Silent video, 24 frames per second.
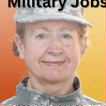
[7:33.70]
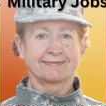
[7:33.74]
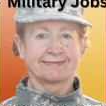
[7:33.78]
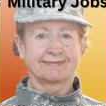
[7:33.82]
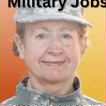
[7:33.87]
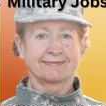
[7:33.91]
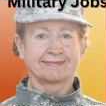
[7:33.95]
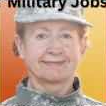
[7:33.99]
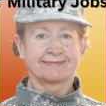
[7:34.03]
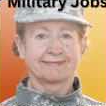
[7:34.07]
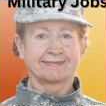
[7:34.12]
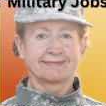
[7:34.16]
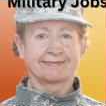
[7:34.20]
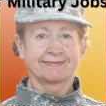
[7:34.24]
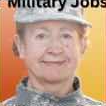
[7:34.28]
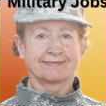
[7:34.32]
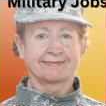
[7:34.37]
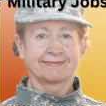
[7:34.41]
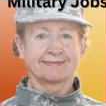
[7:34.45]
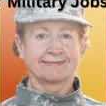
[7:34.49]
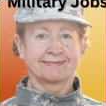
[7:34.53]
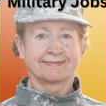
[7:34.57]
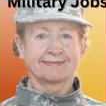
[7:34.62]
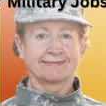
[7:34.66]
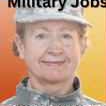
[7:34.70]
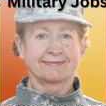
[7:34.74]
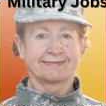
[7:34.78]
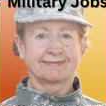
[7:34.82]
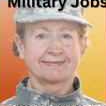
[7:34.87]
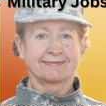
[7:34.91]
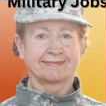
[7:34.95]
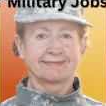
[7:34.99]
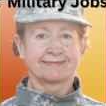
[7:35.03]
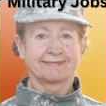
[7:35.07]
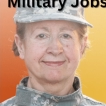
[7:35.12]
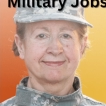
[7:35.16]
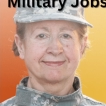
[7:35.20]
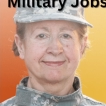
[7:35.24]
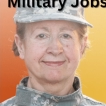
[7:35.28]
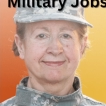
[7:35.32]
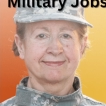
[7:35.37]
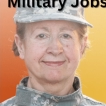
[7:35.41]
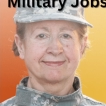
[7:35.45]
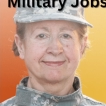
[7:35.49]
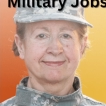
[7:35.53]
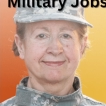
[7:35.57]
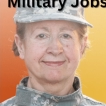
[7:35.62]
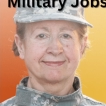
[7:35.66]

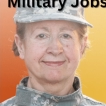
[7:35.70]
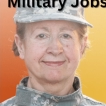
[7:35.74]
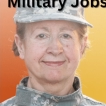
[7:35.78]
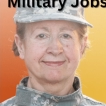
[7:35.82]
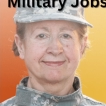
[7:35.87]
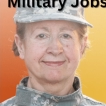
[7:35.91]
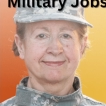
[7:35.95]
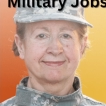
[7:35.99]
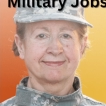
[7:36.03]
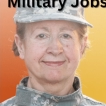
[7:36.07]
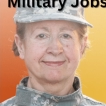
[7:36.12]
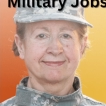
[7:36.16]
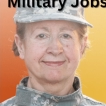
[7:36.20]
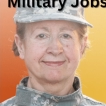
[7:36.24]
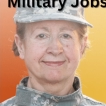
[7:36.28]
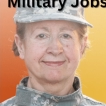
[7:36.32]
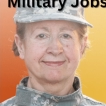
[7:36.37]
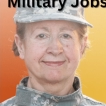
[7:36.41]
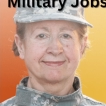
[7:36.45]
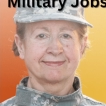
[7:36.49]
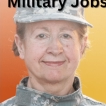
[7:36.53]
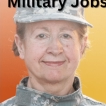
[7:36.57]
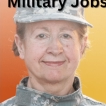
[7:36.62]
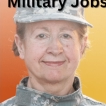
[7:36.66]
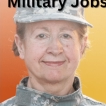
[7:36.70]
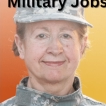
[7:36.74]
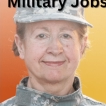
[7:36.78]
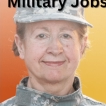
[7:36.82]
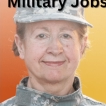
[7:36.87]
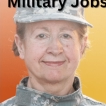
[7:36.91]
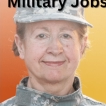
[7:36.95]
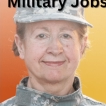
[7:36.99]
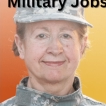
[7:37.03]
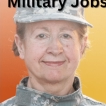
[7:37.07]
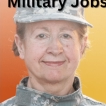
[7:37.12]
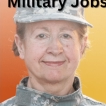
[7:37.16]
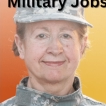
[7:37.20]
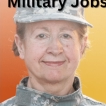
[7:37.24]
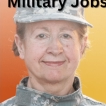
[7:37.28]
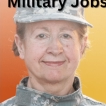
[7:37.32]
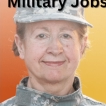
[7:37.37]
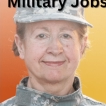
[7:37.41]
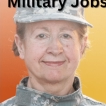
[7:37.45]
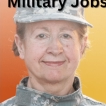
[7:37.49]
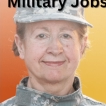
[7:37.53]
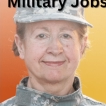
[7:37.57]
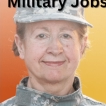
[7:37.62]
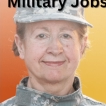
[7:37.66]

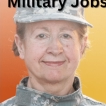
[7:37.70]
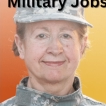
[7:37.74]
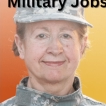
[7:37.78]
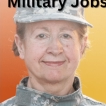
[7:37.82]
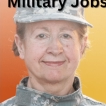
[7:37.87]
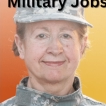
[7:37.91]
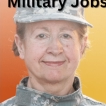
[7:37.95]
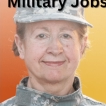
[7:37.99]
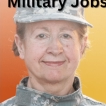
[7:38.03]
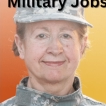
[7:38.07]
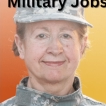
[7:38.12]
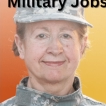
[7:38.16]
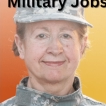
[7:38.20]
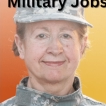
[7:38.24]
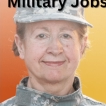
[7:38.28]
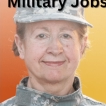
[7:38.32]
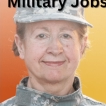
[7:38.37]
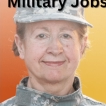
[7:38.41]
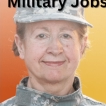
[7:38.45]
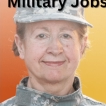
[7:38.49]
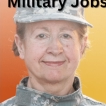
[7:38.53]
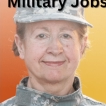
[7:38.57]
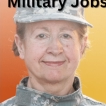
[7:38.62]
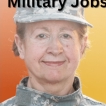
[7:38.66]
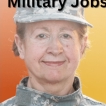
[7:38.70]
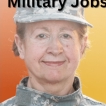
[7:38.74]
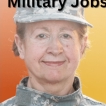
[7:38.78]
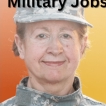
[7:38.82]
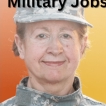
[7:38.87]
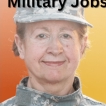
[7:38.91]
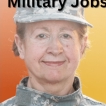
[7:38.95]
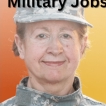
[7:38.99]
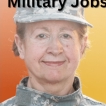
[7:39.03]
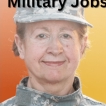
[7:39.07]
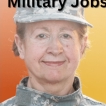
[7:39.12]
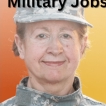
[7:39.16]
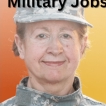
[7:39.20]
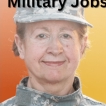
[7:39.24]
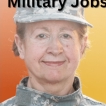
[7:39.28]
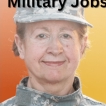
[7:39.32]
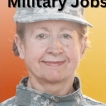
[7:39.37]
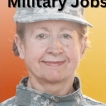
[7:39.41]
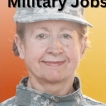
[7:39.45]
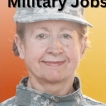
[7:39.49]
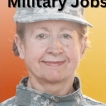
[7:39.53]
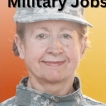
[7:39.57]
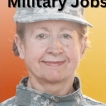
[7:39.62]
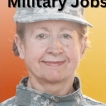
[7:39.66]

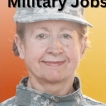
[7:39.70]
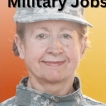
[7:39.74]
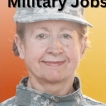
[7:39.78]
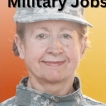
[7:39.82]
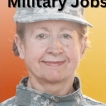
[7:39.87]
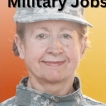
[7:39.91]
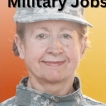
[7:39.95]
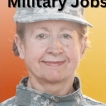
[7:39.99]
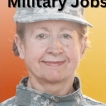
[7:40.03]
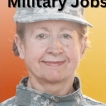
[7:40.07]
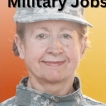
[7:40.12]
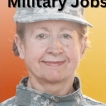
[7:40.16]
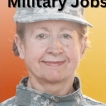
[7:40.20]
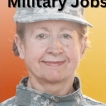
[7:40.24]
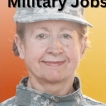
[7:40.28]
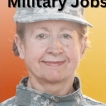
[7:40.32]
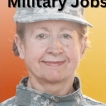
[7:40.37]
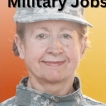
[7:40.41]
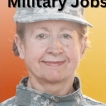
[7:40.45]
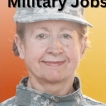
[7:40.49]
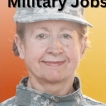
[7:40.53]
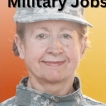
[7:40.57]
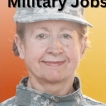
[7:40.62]
The face doesn't move, so there is nothing to read.